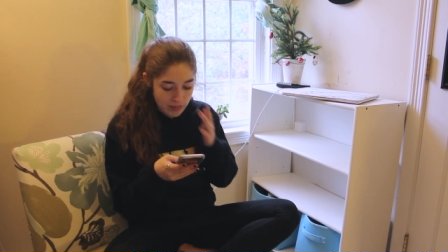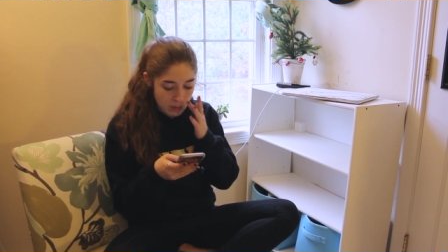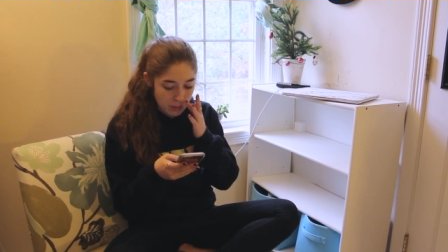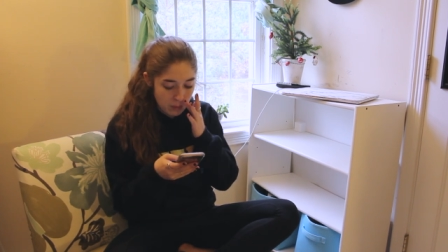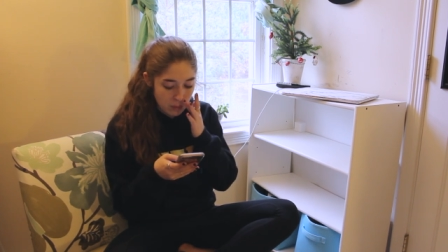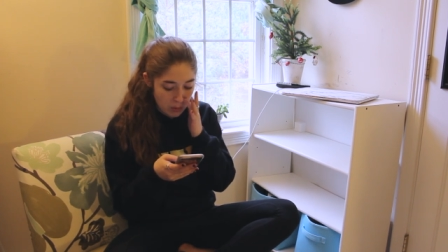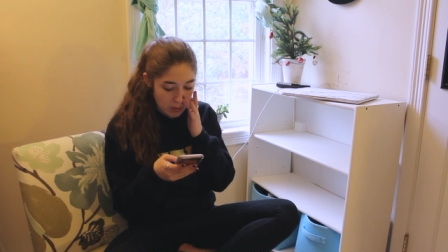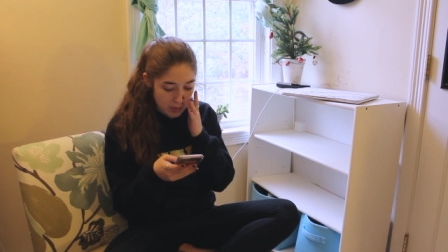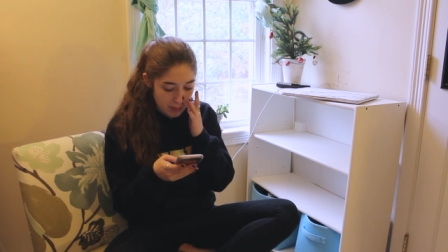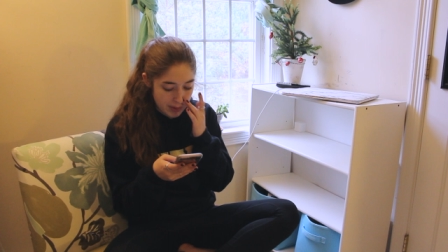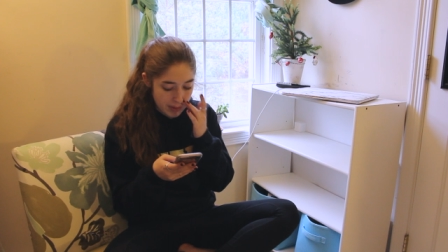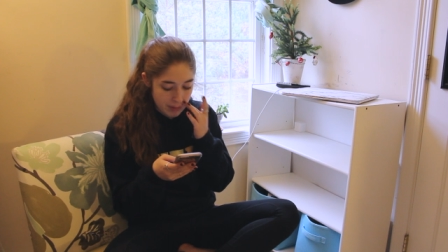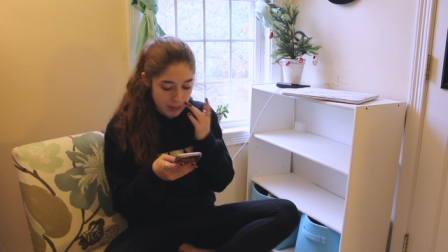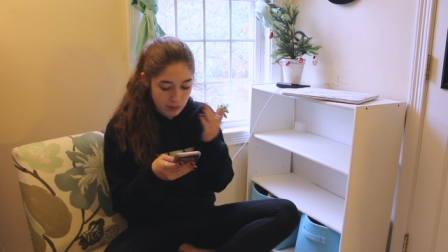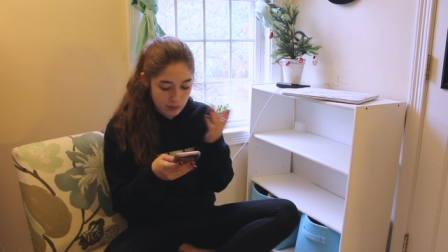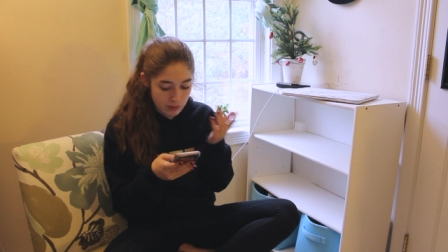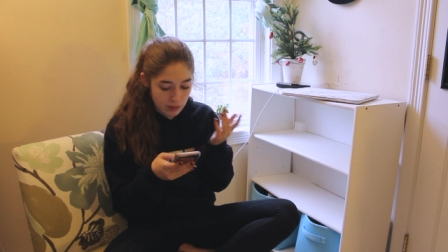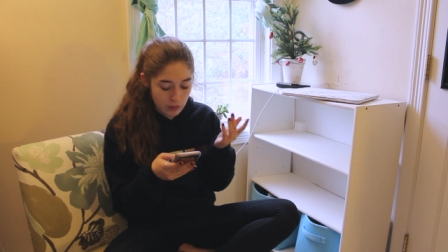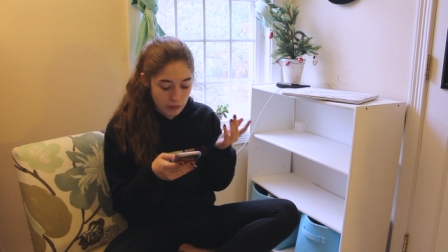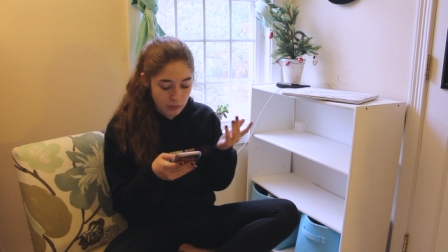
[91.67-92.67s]
more
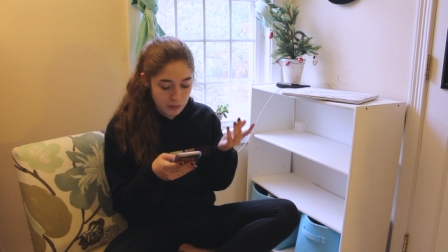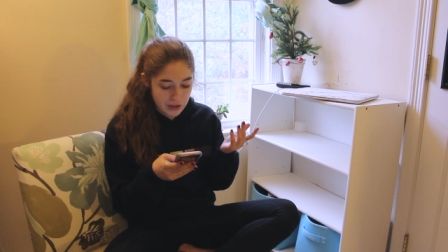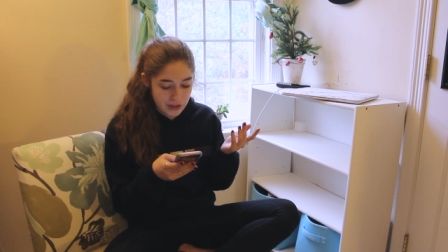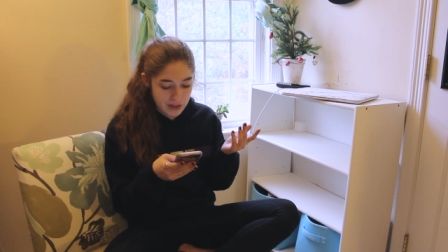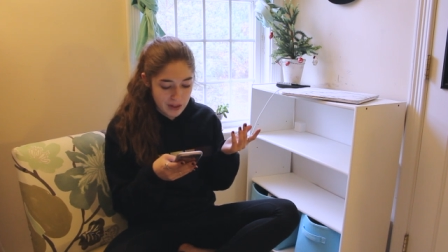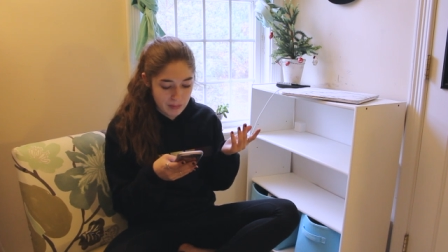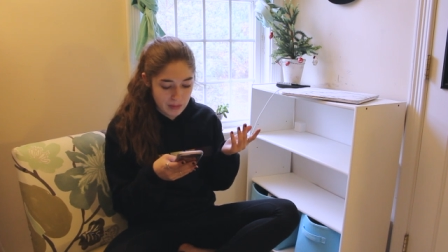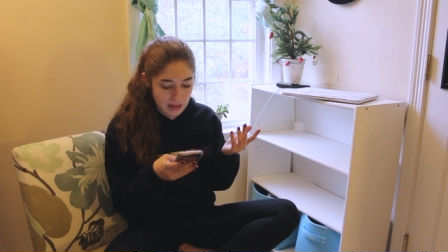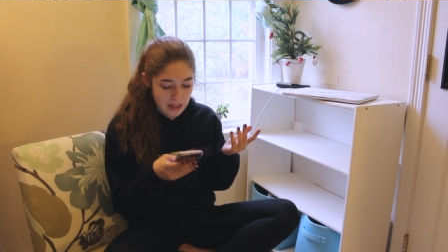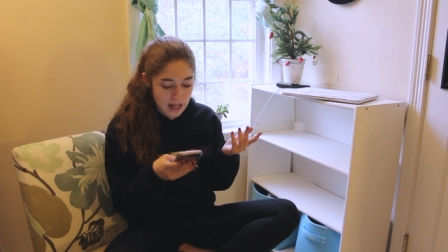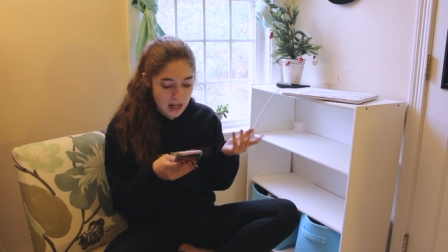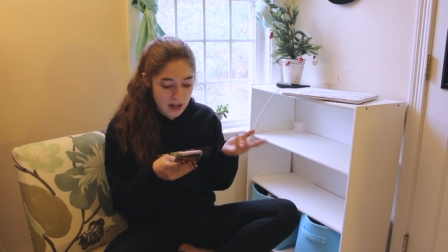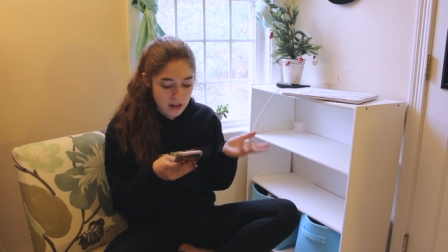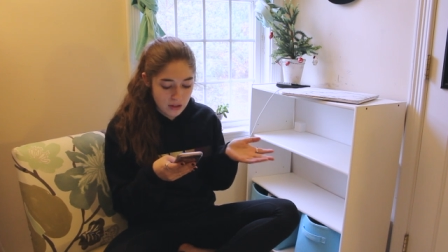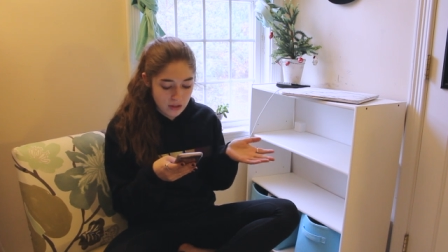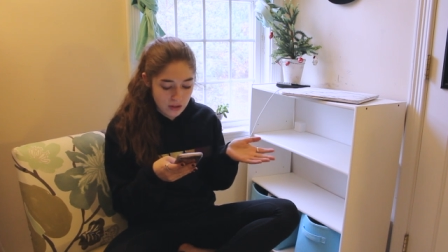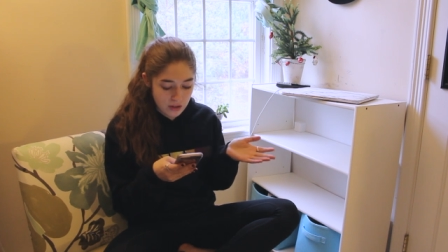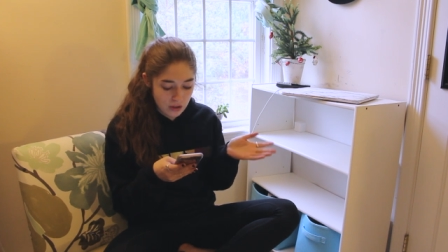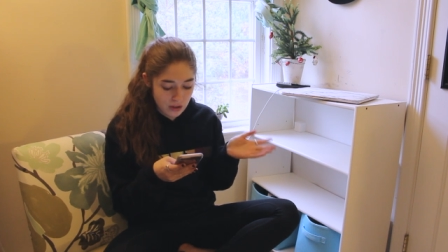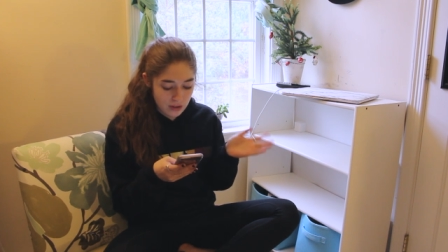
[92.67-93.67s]
people vote for something
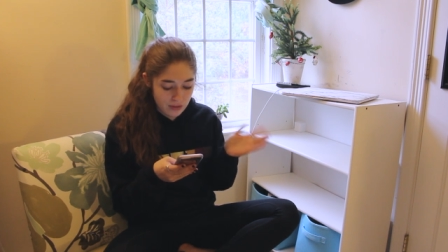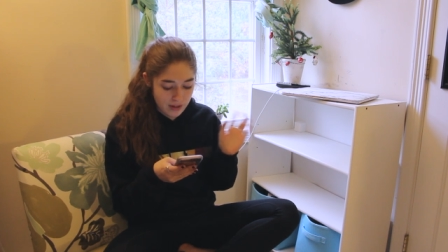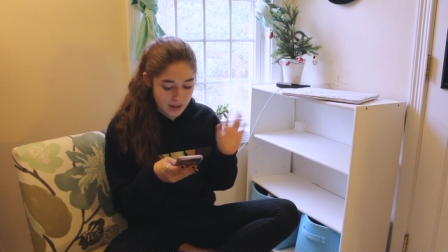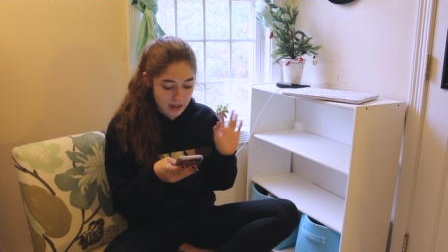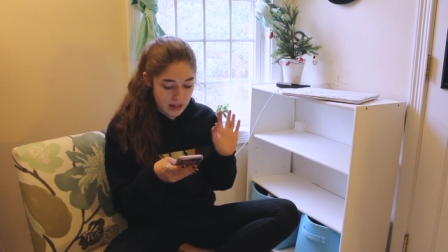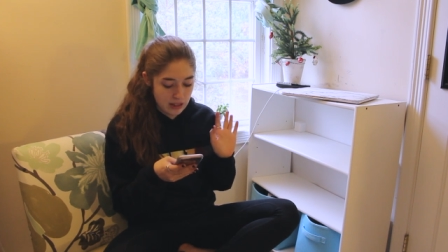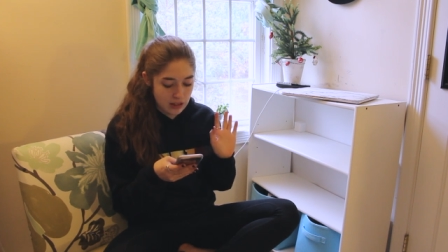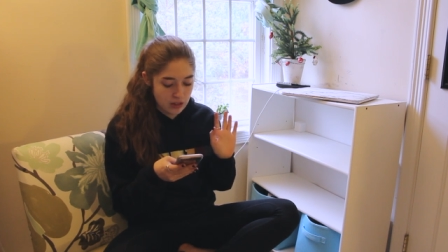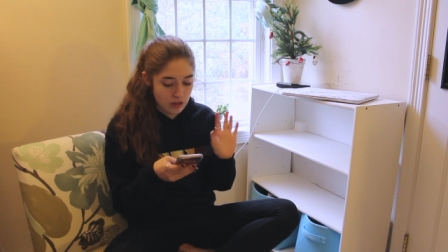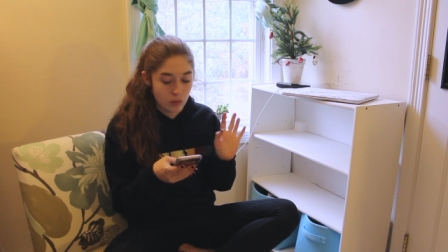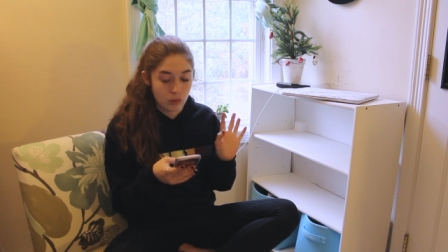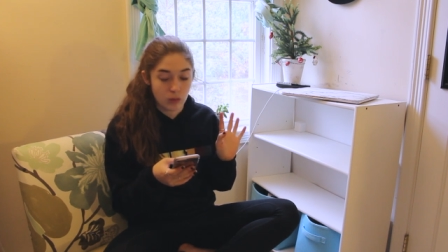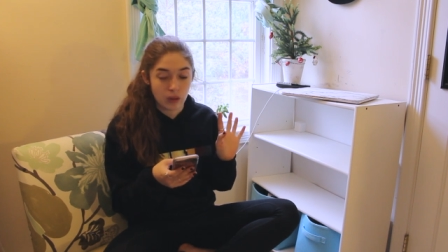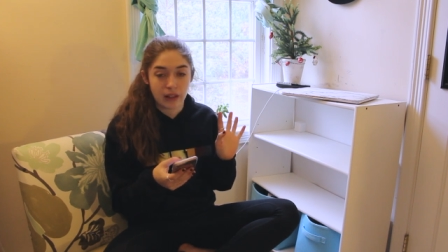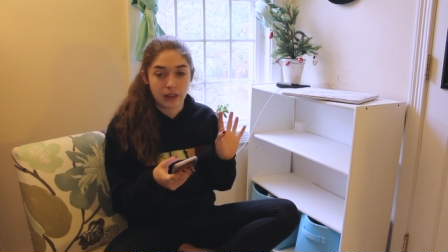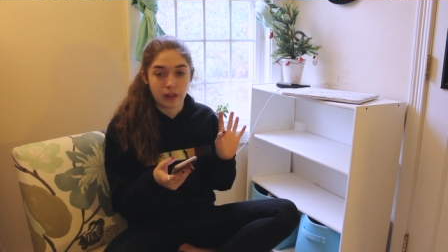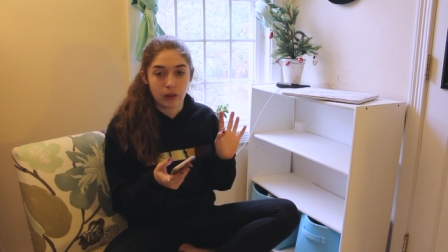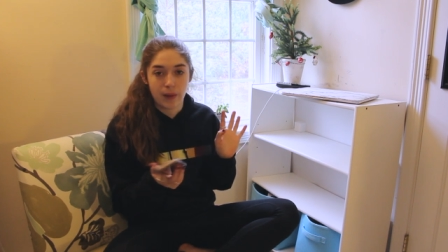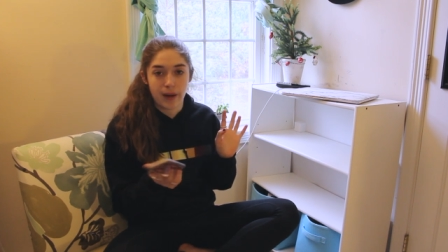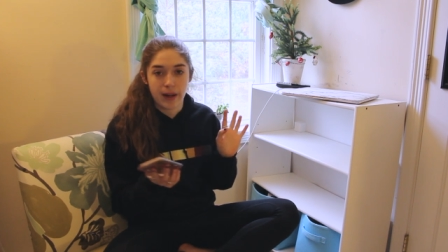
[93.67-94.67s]
else or if I like don't
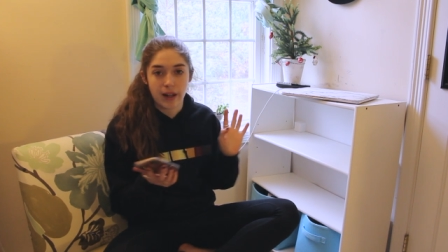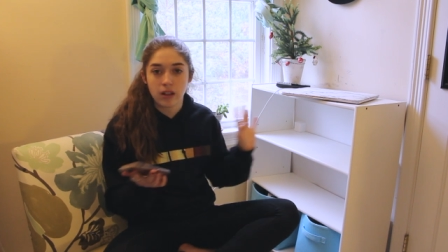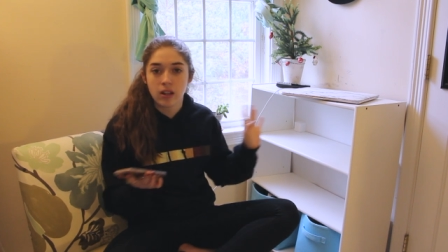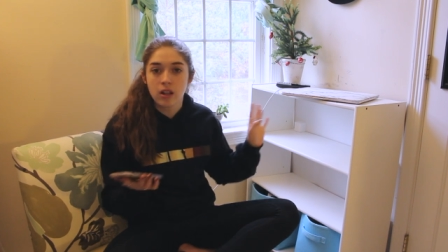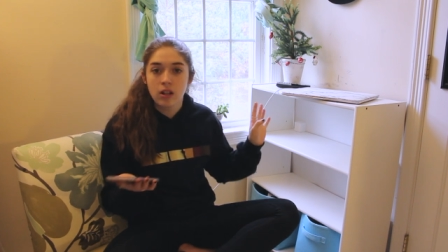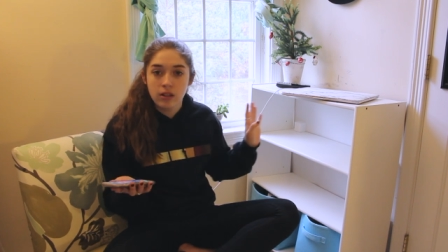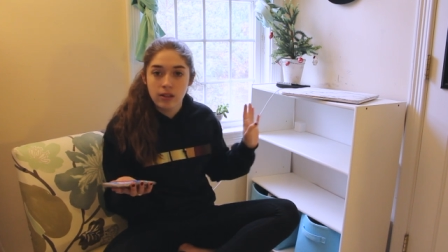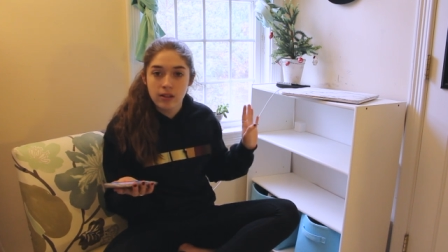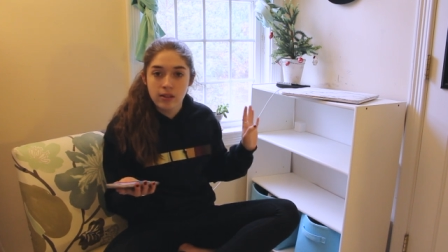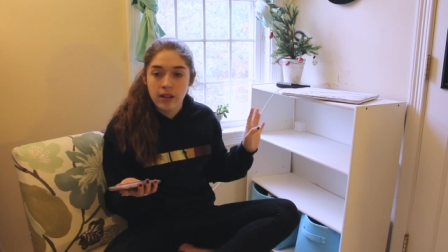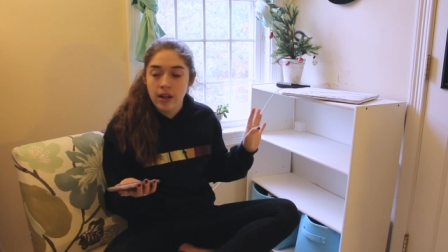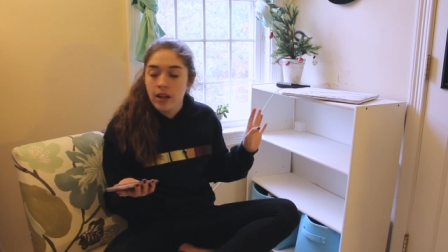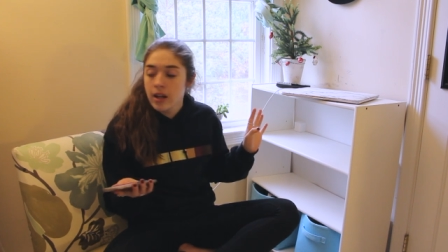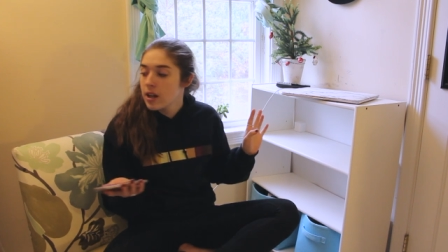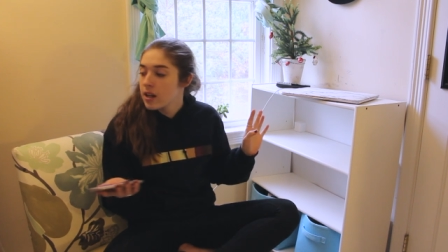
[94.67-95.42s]
like the way it looks.